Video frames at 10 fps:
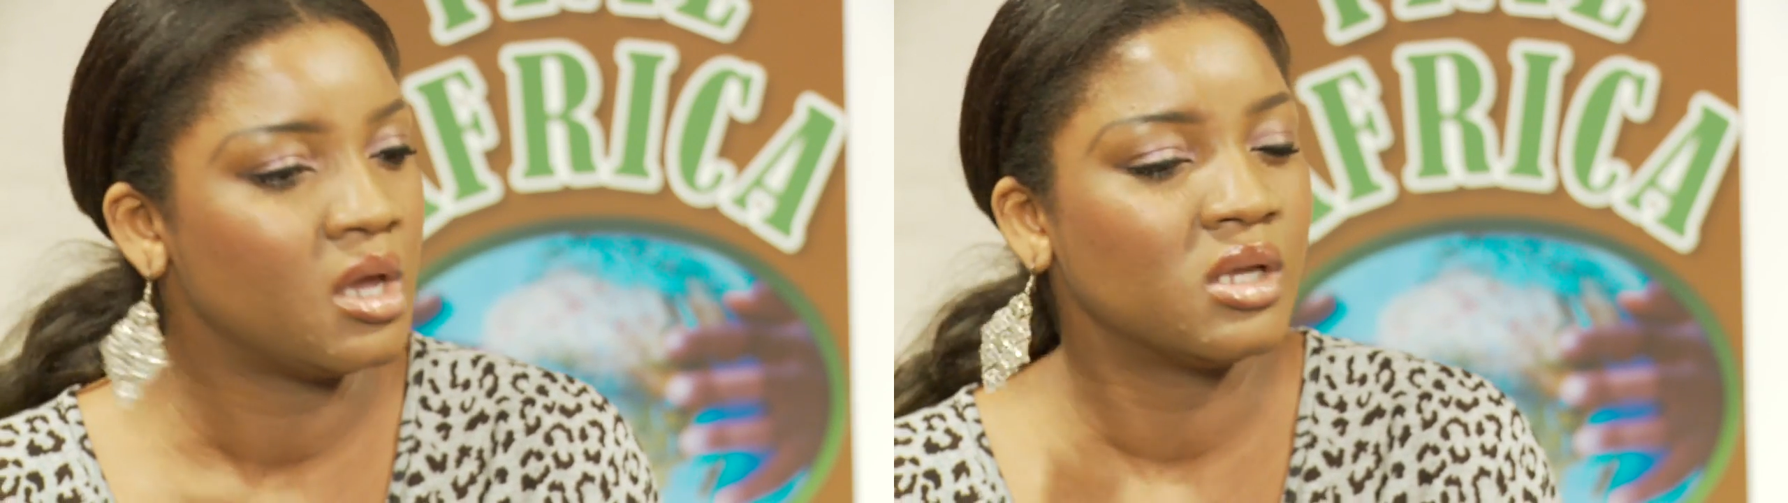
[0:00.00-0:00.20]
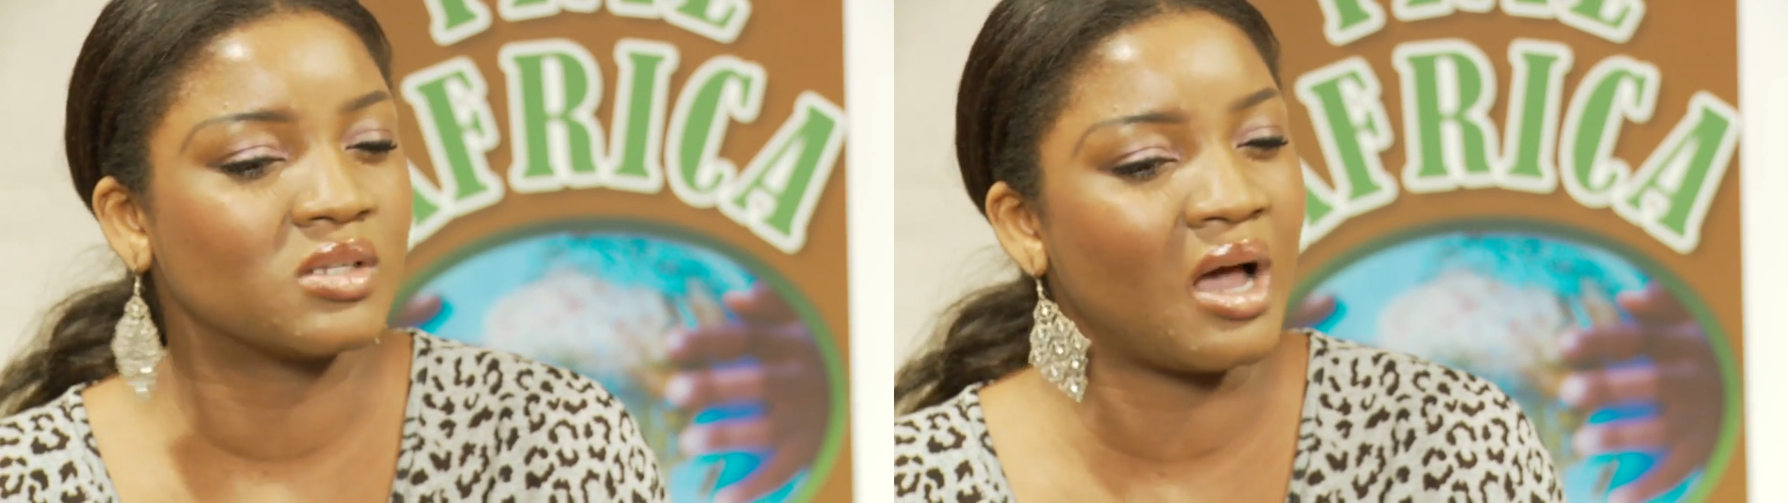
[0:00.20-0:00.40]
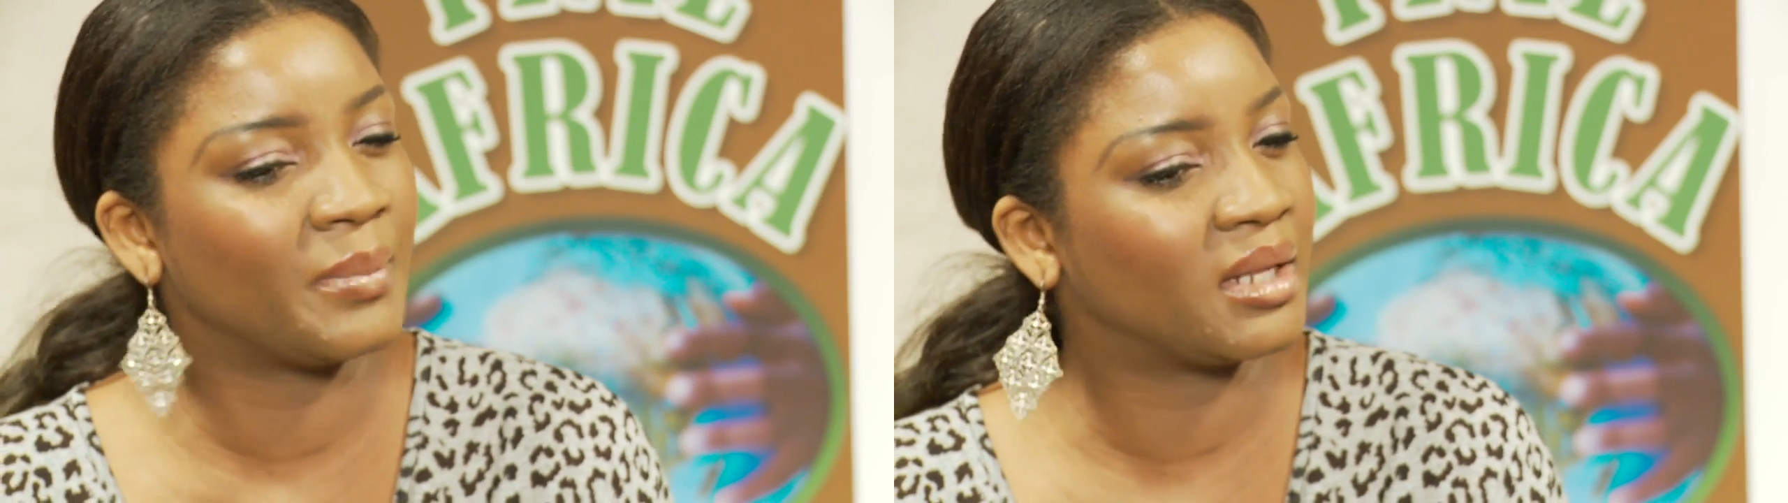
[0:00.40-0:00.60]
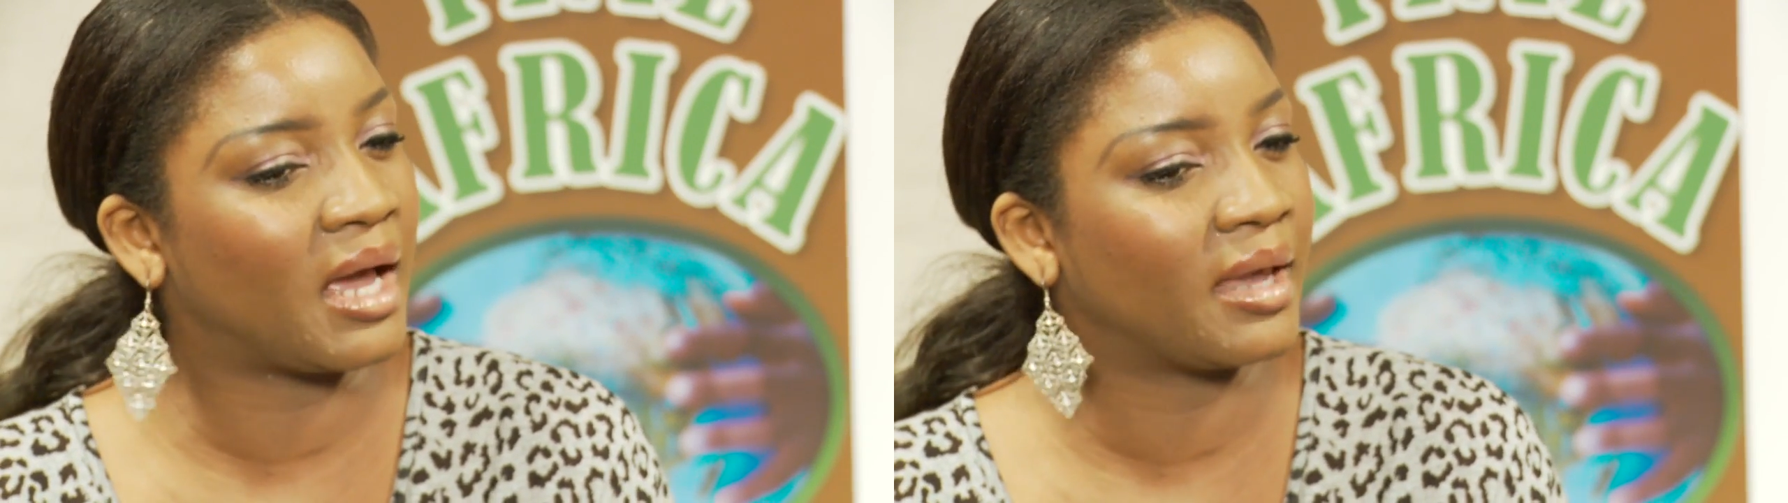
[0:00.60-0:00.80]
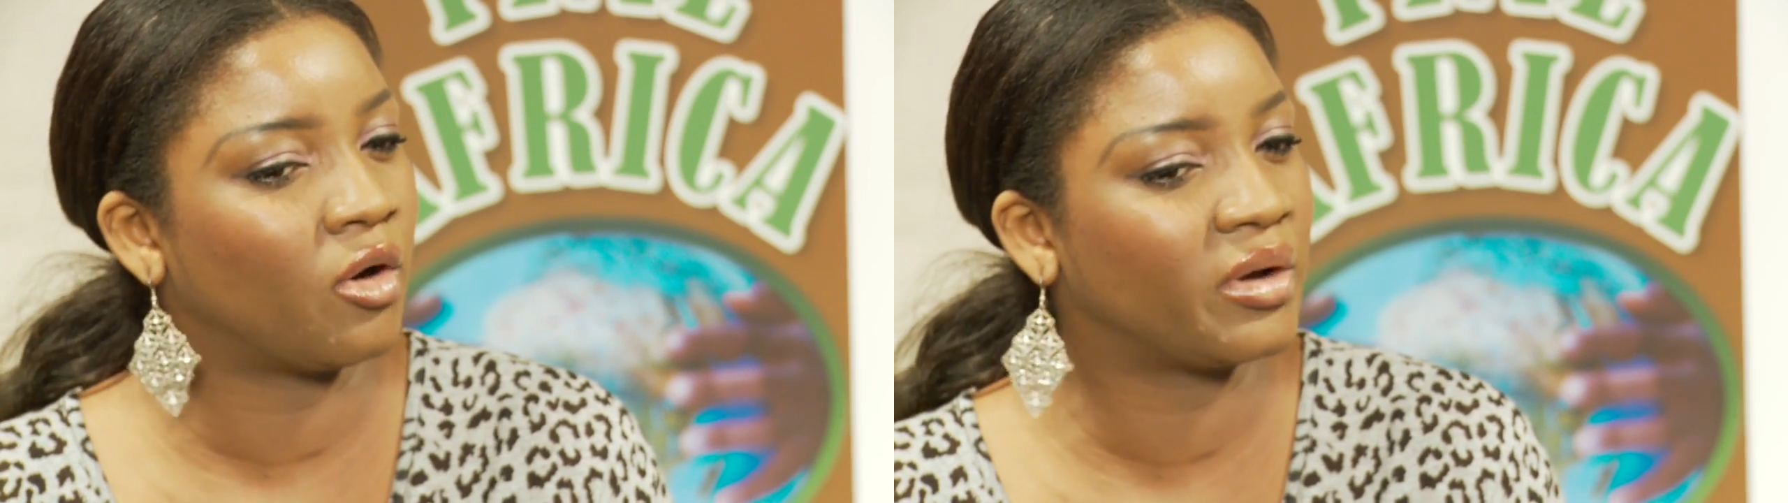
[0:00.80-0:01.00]
So
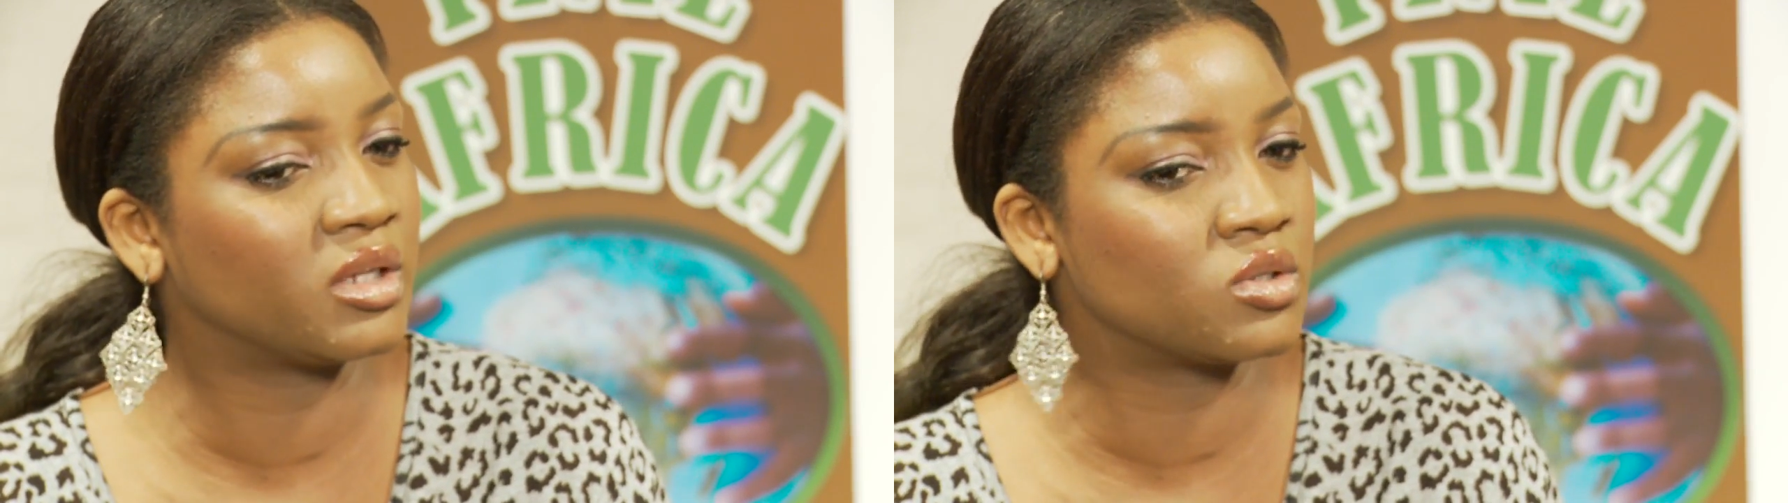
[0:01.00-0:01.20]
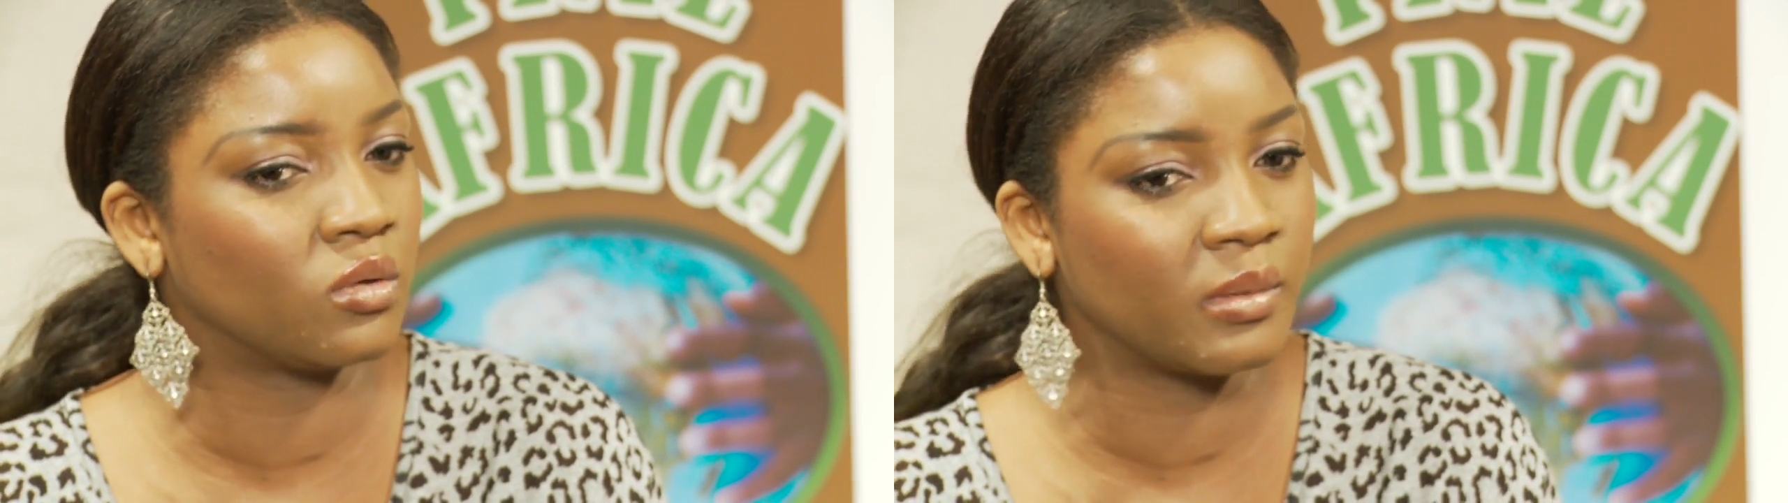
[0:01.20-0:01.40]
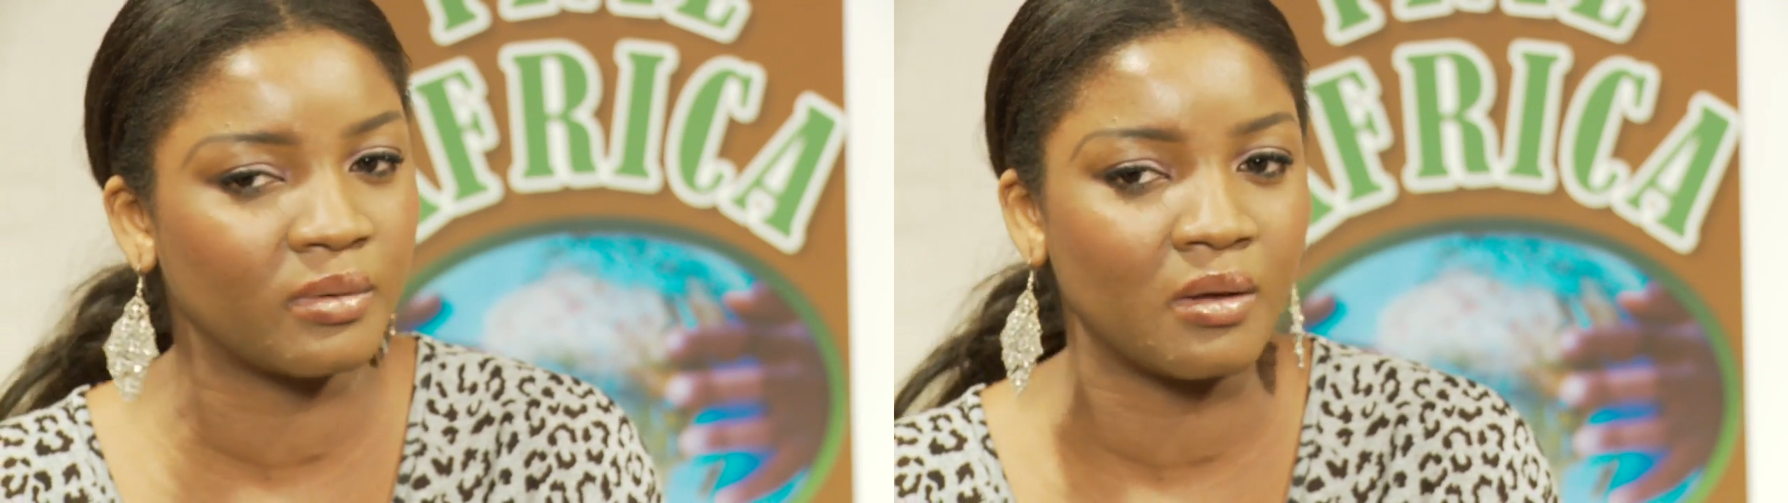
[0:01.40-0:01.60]
I already told people